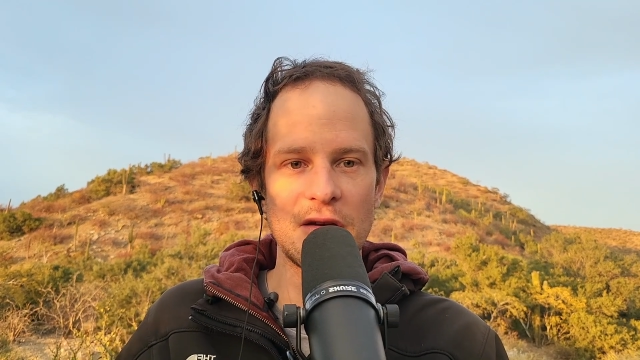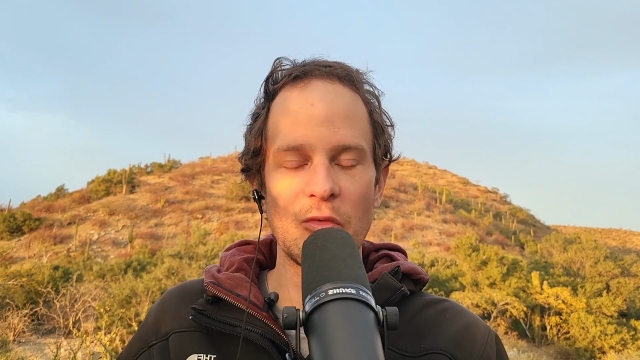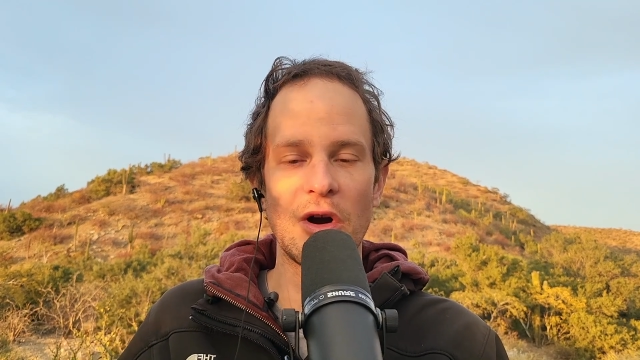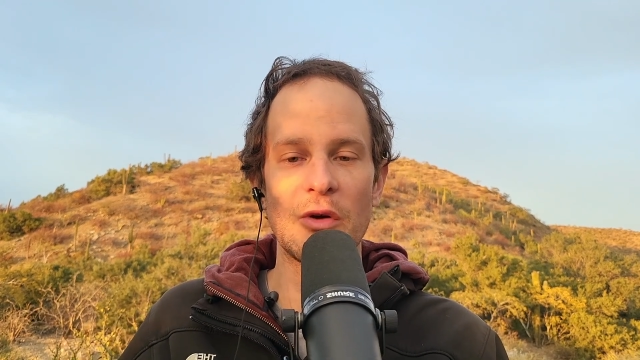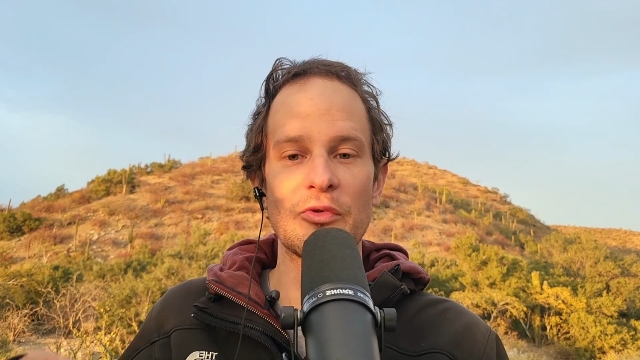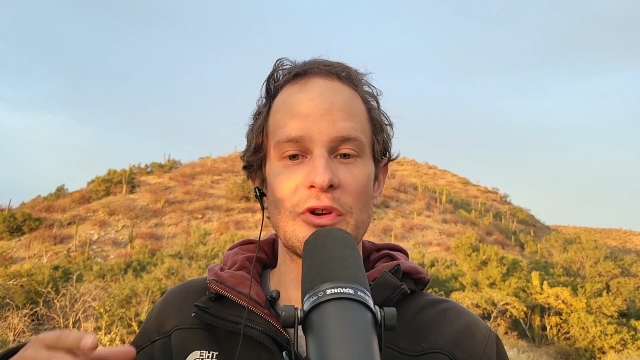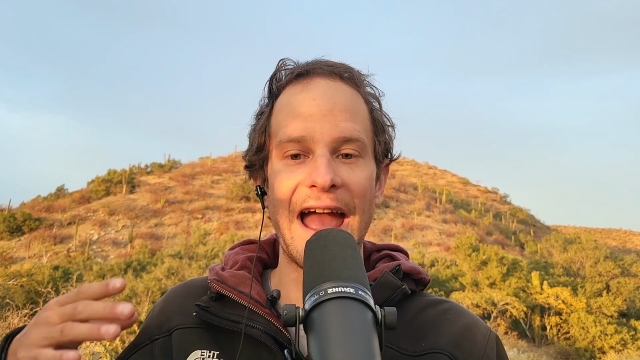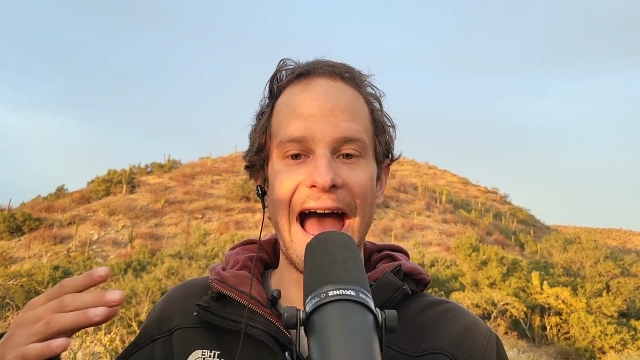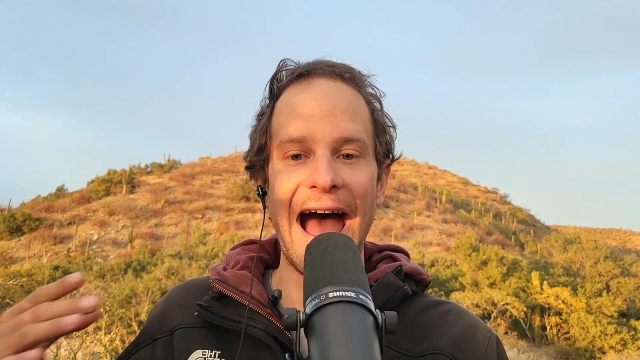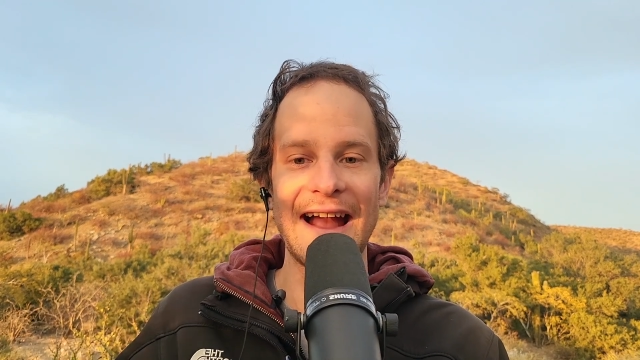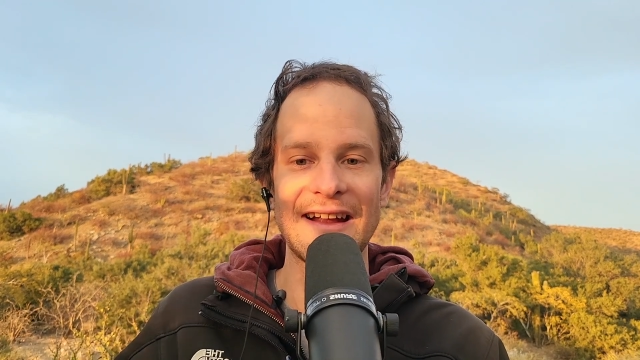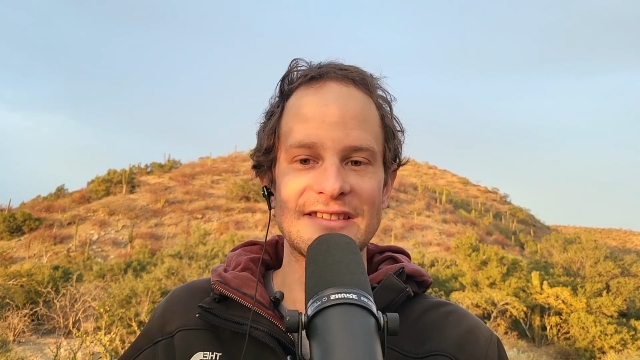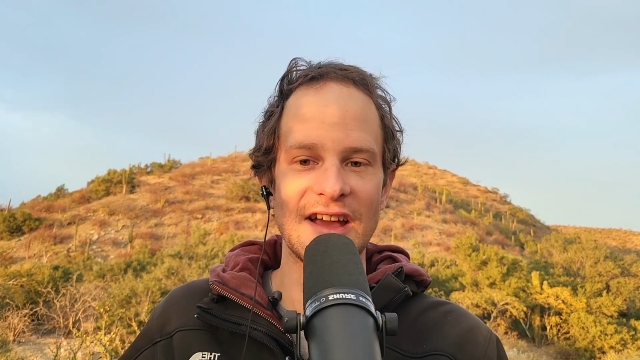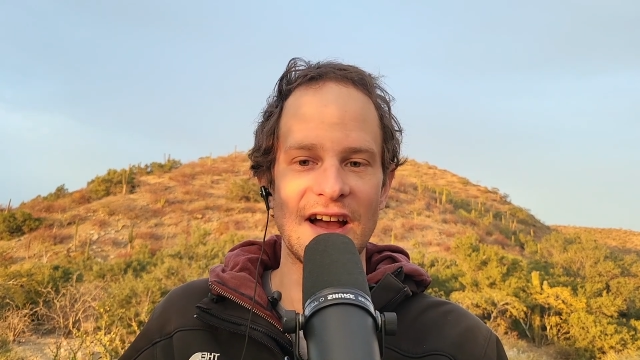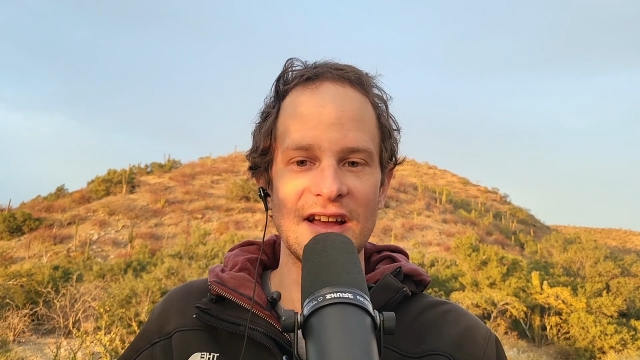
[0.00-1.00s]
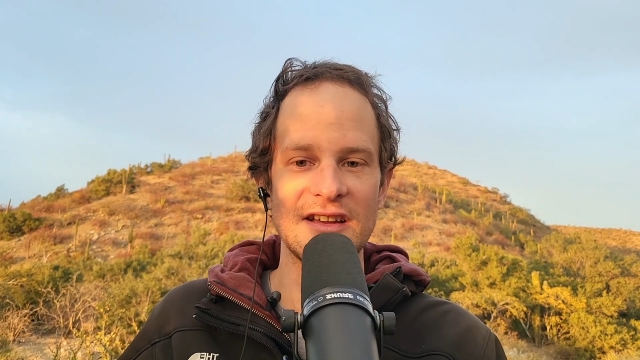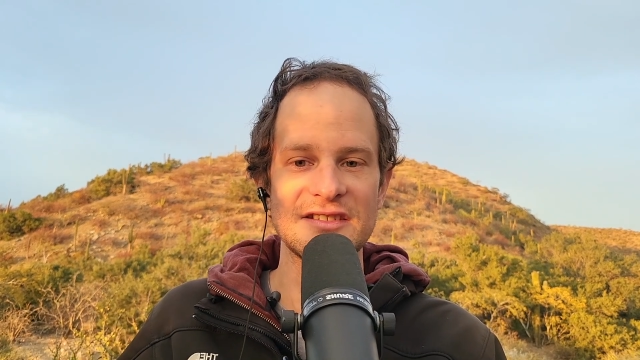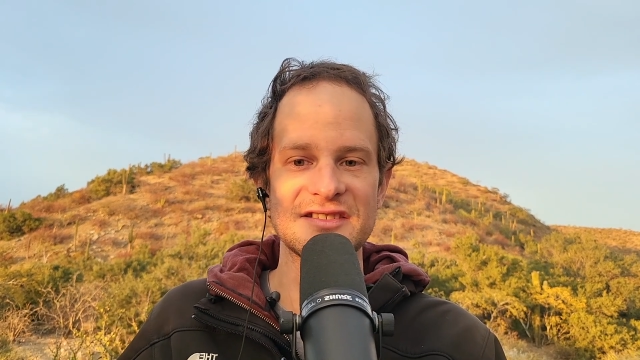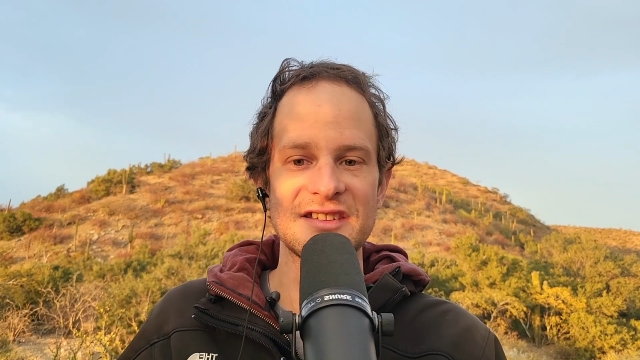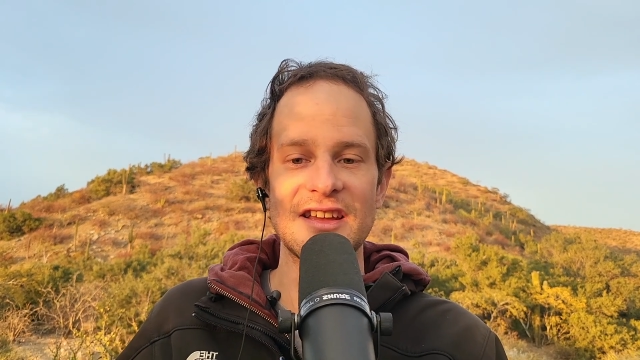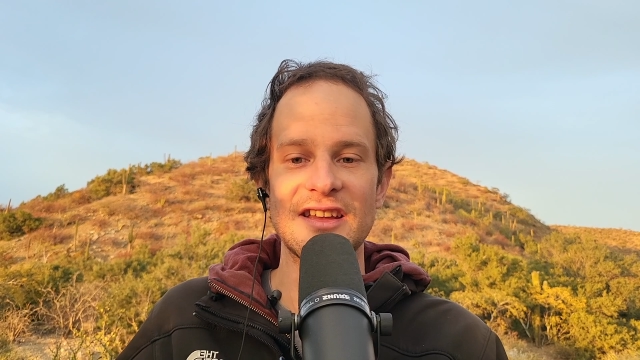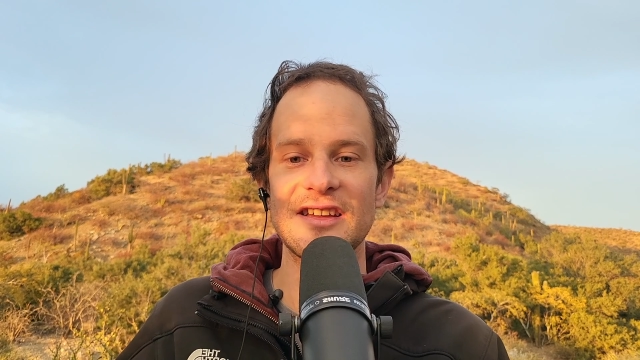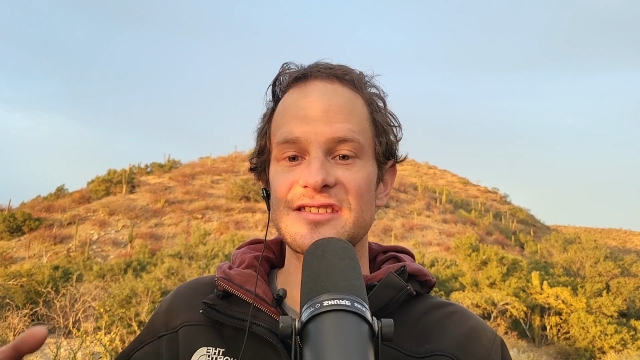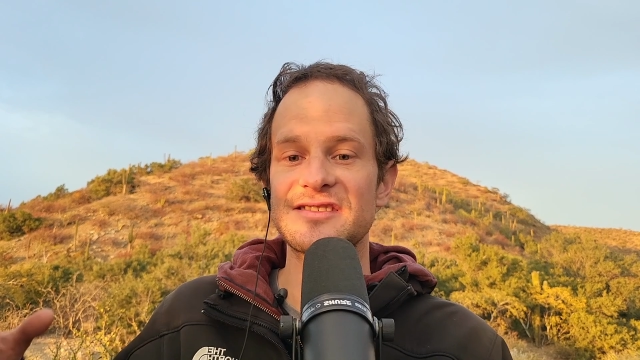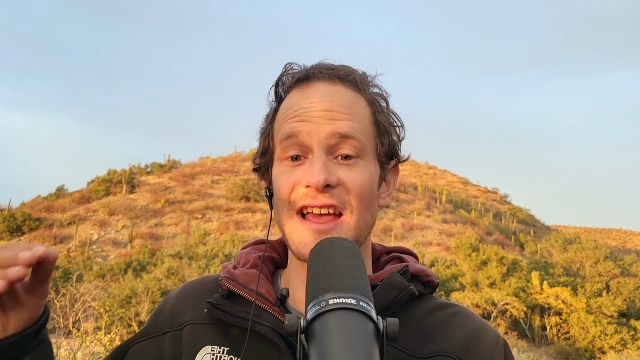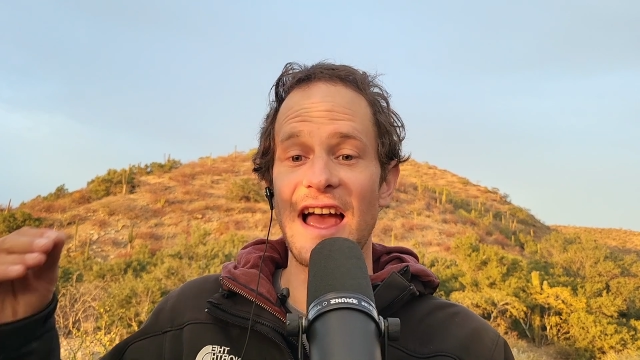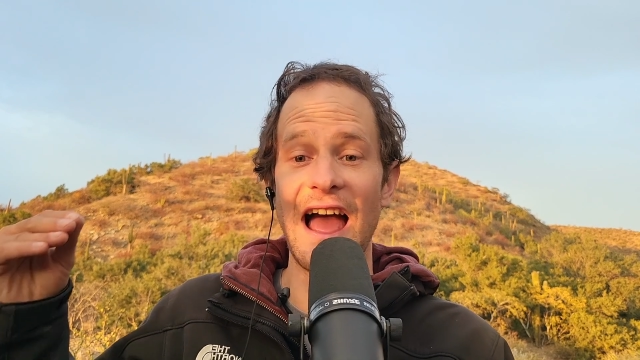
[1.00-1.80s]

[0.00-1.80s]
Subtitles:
what React does is